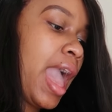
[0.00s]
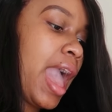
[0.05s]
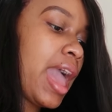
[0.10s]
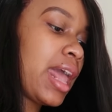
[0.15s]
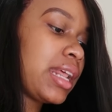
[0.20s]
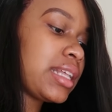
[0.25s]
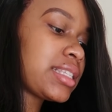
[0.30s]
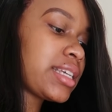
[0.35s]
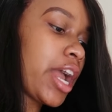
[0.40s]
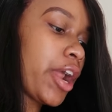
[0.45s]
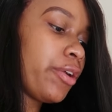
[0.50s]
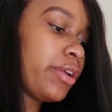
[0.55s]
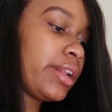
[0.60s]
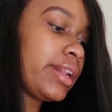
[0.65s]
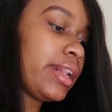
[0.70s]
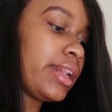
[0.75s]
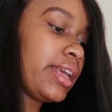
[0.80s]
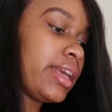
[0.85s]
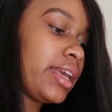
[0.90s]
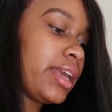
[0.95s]
and it's
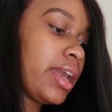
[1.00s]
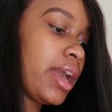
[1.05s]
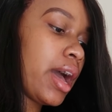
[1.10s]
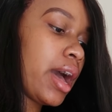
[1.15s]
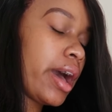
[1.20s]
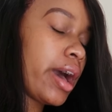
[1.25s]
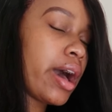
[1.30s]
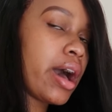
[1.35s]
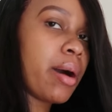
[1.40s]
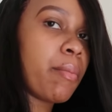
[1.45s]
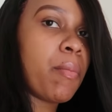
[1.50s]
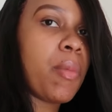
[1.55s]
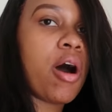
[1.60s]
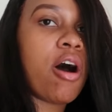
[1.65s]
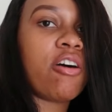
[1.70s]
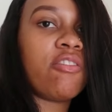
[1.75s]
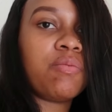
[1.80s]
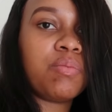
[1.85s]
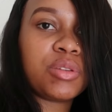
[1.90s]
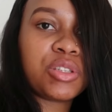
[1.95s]
currently um,
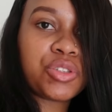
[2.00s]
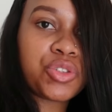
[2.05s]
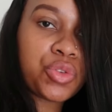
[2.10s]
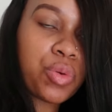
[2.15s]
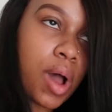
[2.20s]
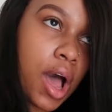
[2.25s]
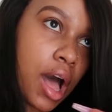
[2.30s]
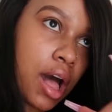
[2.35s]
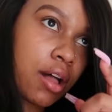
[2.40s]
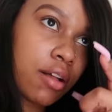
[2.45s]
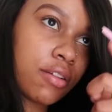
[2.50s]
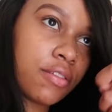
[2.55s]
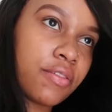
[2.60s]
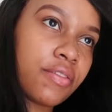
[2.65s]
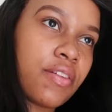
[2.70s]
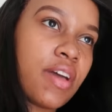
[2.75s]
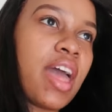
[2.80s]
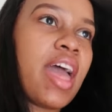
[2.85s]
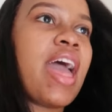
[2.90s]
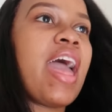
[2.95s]
half past
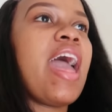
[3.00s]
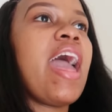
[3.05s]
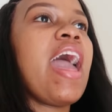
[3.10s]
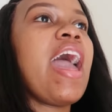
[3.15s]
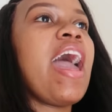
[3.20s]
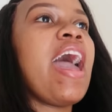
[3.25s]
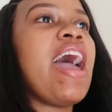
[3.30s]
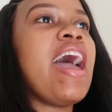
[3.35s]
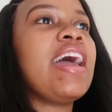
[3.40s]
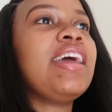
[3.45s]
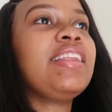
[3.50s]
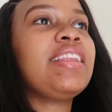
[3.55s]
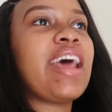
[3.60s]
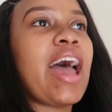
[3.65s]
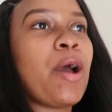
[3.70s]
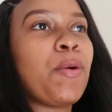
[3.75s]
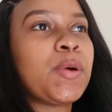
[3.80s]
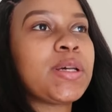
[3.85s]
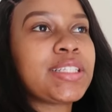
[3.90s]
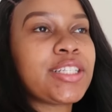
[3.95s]
12 and
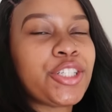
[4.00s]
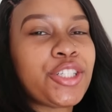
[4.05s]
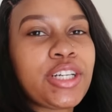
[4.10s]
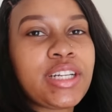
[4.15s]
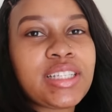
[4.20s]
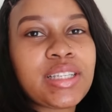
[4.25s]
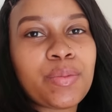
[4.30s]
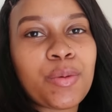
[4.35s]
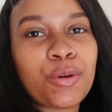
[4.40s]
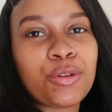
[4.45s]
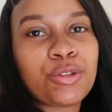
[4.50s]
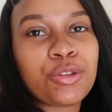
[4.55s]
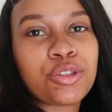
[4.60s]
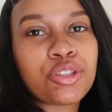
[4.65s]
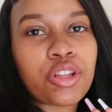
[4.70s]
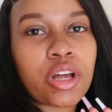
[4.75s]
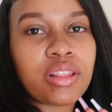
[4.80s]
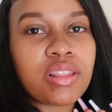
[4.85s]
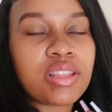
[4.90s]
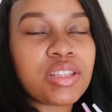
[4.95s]
i was literally supposed to
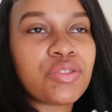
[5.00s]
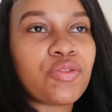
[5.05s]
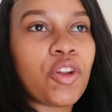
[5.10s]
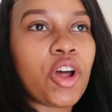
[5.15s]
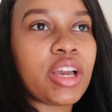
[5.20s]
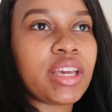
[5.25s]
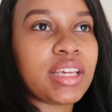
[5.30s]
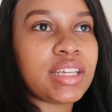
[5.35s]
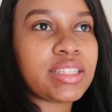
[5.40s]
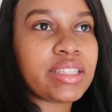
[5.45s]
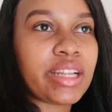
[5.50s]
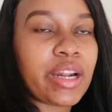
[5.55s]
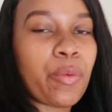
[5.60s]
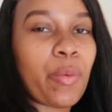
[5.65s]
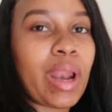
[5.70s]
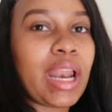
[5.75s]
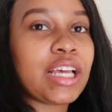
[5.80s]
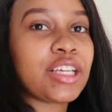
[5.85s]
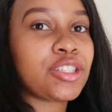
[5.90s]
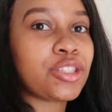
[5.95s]
start this vlog yesterday
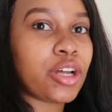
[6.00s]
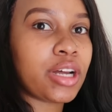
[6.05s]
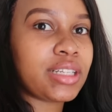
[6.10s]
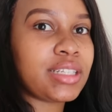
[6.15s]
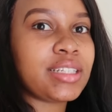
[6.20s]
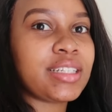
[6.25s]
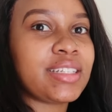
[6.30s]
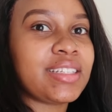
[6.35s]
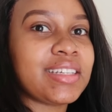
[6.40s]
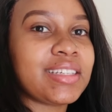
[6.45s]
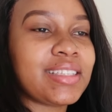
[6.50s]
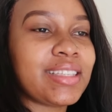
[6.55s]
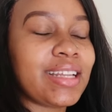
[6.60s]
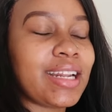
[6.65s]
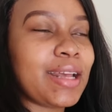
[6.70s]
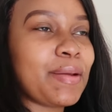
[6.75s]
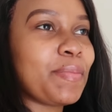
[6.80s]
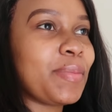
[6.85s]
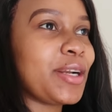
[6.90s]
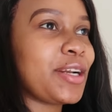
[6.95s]
well i started it
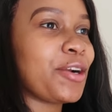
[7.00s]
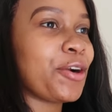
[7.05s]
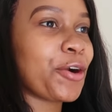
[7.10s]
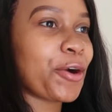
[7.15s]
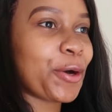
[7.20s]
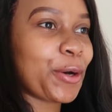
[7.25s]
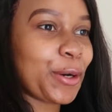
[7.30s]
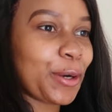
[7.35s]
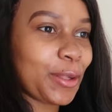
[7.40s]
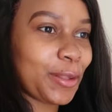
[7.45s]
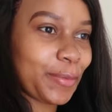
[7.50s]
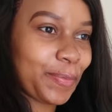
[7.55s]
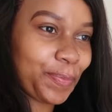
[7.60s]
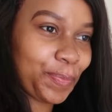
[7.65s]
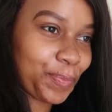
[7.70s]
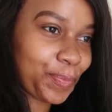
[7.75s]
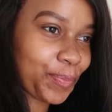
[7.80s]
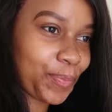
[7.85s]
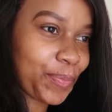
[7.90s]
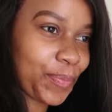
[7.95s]
yesterday but girl
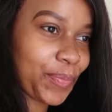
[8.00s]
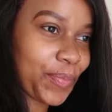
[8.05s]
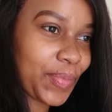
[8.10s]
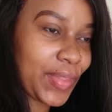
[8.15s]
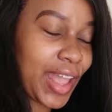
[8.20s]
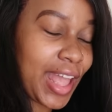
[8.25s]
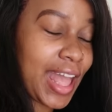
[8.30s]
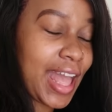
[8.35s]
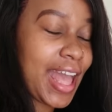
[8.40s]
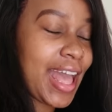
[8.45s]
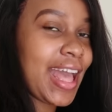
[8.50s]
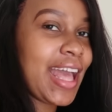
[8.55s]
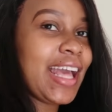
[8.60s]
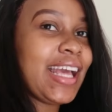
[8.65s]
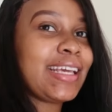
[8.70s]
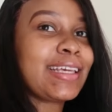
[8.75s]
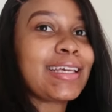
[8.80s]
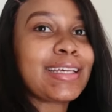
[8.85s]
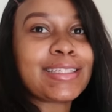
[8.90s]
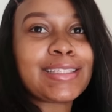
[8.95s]

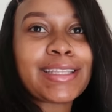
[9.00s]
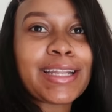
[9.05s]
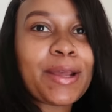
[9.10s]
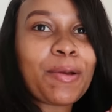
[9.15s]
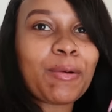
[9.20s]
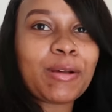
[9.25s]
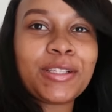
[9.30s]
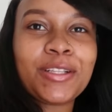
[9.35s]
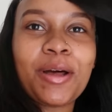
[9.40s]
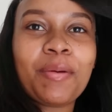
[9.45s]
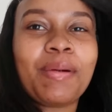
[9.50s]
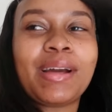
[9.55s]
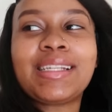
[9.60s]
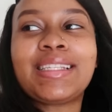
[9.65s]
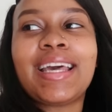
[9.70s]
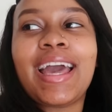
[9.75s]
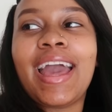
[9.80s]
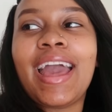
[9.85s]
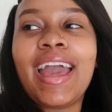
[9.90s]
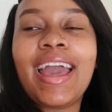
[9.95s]
yesterday was not my
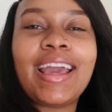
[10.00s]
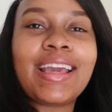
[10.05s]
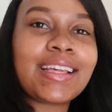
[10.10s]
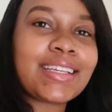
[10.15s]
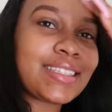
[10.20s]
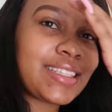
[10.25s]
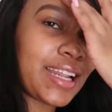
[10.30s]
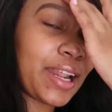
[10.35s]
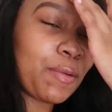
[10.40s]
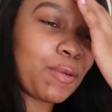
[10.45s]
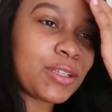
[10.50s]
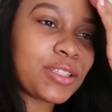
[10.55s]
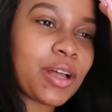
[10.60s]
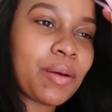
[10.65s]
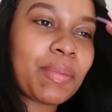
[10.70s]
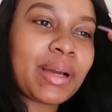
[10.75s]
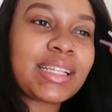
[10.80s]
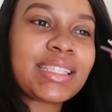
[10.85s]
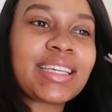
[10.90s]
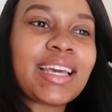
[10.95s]
day yesterday was
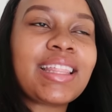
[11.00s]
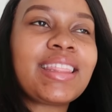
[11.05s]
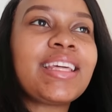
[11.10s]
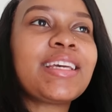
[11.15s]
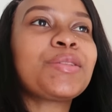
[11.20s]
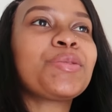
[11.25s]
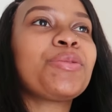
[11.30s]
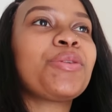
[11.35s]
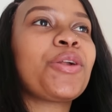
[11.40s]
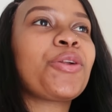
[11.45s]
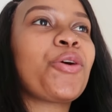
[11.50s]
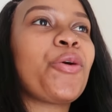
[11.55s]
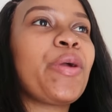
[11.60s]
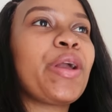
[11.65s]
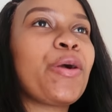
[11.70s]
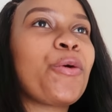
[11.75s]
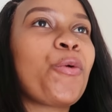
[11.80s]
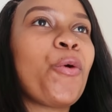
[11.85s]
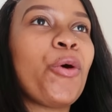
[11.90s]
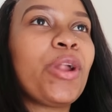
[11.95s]
not my day things were not
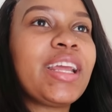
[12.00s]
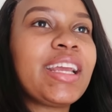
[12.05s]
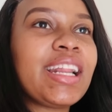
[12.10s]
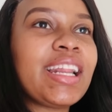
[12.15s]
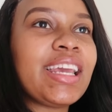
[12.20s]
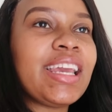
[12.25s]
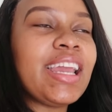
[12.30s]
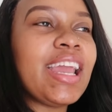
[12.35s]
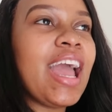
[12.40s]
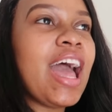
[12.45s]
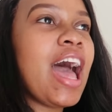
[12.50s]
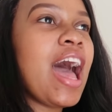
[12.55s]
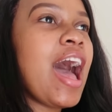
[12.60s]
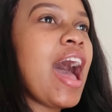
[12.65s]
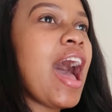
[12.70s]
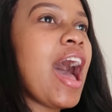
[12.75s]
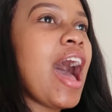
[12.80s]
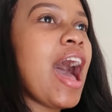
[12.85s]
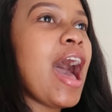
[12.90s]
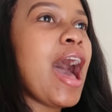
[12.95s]
going accordingly
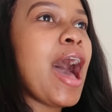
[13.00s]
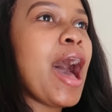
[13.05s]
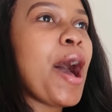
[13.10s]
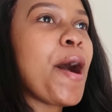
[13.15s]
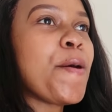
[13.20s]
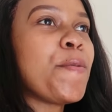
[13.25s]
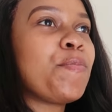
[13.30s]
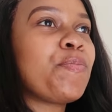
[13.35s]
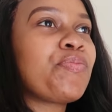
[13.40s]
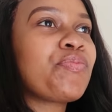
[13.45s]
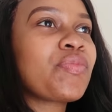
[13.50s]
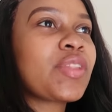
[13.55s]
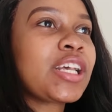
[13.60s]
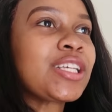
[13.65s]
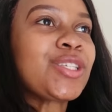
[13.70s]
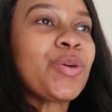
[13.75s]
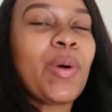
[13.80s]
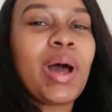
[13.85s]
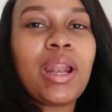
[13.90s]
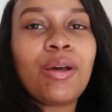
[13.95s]
um,
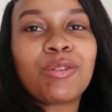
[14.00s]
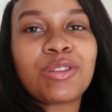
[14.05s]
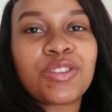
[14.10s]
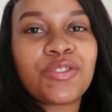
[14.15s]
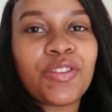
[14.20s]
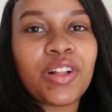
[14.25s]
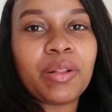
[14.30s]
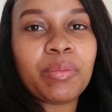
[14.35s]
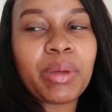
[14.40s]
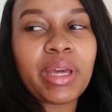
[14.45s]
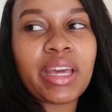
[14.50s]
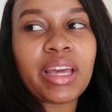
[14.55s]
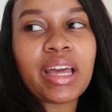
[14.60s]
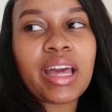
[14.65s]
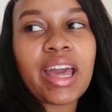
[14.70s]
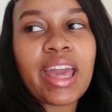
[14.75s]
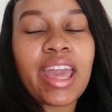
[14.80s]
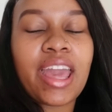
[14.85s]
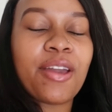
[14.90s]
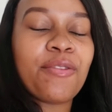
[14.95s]
so while i was
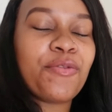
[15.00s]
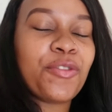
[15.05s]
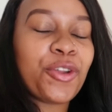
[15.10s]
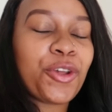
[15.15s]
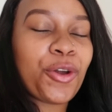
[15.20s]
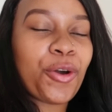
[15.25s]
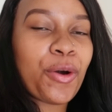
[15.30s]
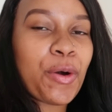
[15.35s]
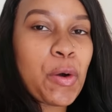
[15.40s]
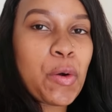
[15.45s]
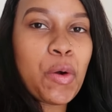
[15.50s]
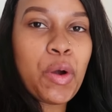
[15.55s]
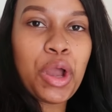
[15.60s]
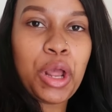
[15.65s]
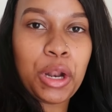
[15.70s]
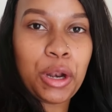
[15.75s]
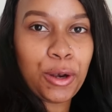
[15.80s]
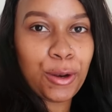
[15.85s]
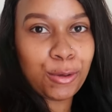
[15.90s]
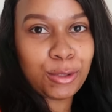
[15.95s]
filming a hair
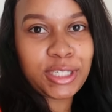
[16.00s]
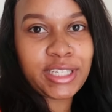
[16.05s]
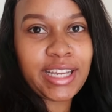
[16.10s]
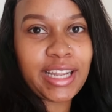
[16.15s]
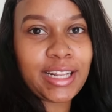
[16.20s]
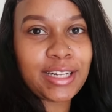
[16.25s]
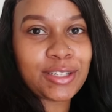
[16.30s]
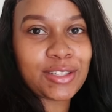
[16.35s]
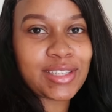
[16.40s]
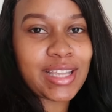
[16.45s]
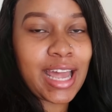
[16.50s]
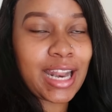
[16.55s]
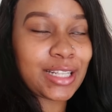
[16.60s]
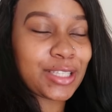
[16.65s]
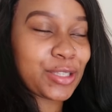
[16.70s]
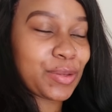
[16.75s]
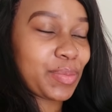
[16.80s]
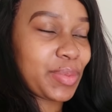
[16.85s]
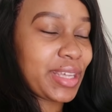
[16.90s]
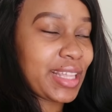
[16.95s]
video load shedding
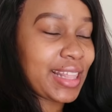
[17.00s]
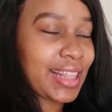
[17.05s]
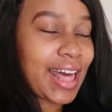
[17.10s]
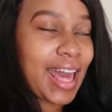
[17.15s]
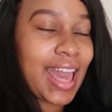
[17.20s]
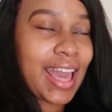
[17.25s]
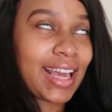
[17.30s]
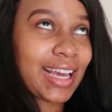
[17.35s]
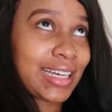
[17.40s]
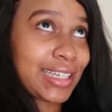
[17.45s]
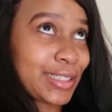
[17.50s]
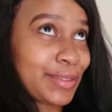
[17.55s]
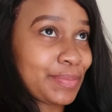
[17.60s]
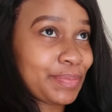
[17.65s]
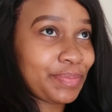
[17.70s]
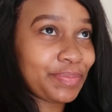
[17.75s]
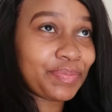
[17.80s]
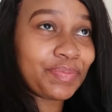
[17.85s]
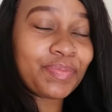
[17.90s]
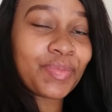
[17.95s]
decided to be like
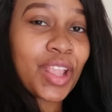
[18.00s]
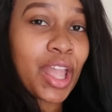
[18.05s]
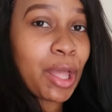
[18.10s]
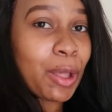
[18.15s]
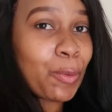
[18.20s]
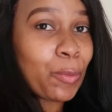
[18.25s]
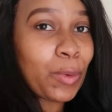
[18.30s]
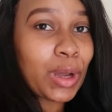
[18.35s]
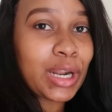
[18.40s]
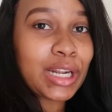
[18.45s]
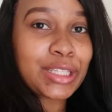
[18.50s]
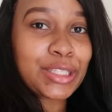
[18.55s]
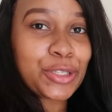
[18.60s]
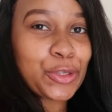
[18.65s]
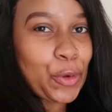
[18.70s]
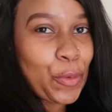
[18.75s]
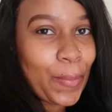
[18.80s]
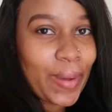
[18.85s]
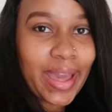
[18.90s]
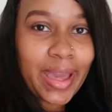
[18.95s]
what it
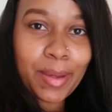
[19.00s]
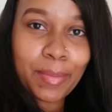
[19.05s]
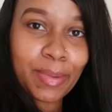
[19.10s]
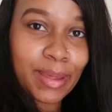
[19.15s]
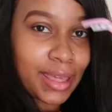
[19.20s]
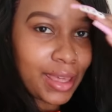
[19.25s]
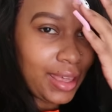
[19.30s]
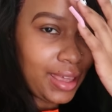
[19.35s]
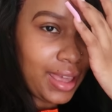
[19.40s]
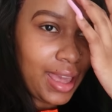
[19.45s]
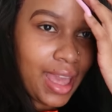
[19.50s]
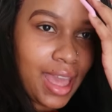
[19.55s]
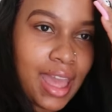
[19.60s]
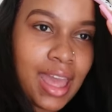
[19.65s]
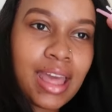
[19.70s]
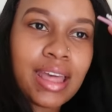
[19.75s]
do, baby?